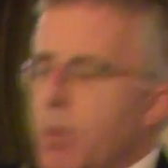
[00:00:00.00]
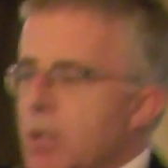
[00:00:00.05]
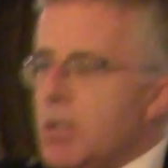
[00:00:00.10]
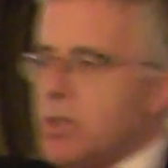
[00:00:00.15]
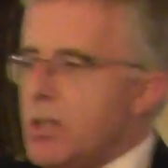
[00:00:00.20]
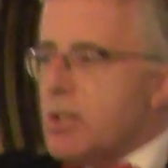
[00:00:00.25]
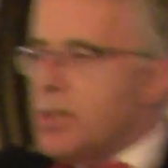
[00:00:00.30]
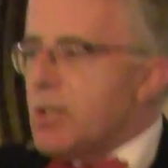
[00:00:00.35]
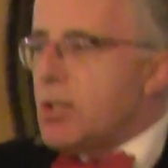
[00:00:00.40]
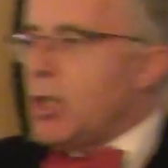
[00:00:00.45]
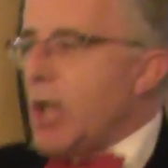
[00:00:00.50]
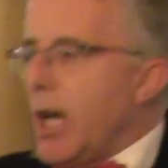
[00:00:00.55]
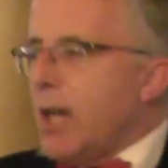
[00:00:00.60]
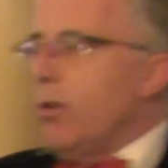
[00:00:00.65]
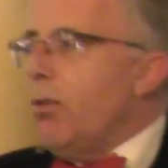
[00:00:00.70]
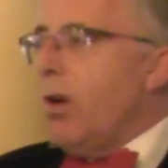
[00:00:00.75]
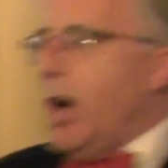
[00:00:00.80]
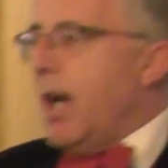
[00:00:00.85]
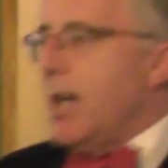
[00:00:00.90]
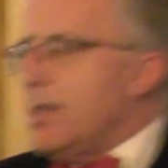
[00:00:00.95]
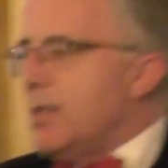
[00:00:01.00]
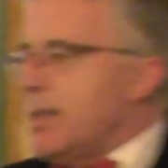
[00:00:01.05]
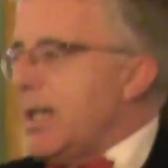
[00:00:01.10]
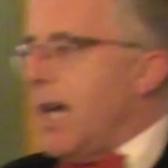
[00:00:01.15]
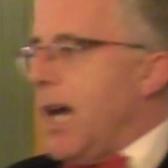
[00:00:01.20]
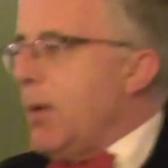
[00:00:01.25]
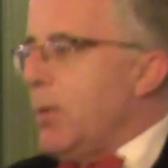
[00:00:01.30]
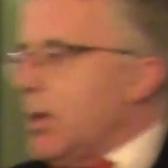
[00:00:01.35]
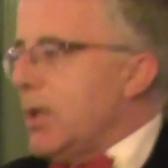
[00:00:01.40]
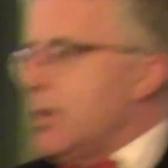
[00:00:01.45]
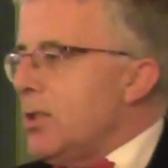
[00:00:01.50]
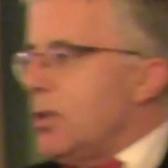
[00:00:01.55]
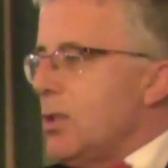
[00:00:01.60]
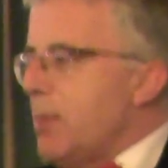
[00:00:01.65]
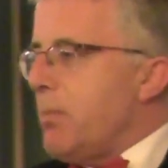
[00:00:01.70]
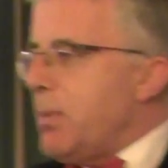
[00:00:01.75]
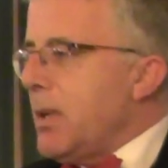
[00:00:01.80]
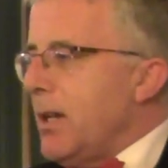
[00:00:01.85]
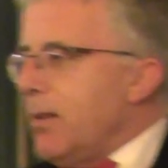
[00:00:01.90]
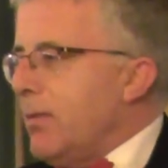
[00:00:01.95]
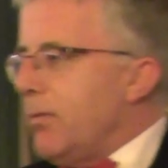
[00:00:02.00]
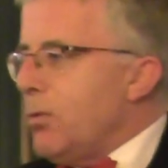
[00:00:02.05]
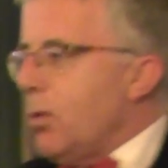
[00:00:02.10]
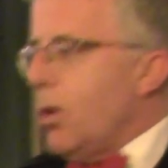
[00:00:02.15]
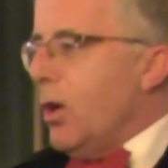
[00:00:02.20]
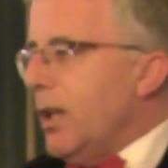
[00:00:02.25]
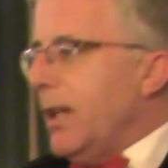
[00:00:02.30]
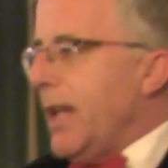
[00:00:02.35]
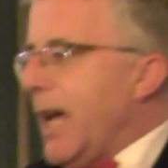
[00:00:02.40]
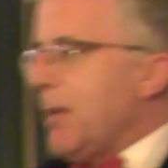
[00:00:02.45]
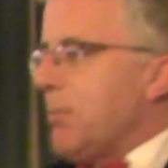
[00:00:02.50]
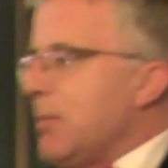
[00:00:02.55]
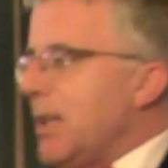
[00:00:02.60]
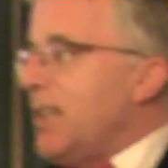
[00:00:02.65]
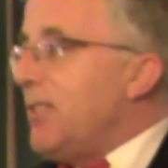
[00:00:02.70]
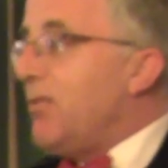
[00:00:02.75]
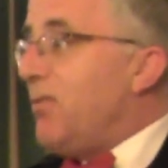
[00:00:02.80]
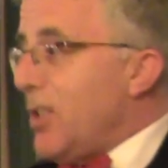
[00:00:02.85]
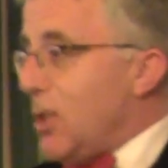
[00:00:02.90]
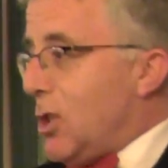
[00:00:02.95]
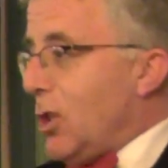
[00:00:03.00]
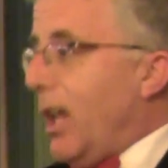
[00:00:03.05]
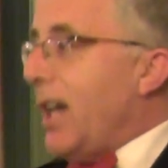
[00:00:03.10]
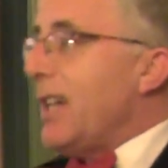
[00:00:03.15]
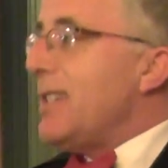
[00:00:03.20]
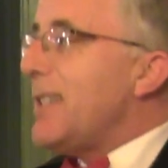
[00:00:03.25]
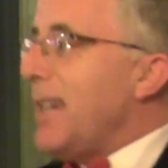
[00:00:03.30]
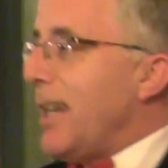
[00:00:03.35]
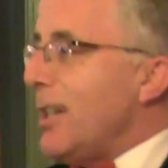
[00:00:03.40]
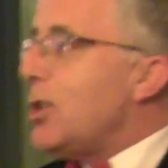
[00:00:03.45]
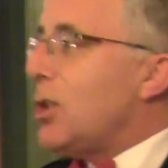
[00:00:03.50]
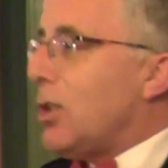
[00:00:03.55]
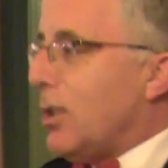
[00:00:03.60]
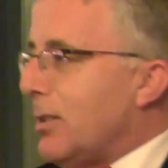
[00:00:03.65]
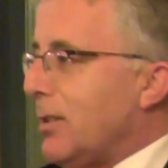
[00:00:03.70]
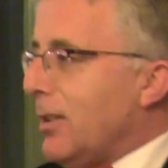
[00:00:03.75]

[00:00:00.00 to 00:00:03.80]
I want you to shut your eyes now, we're going to do a bit of Roy Langmaid visualisation.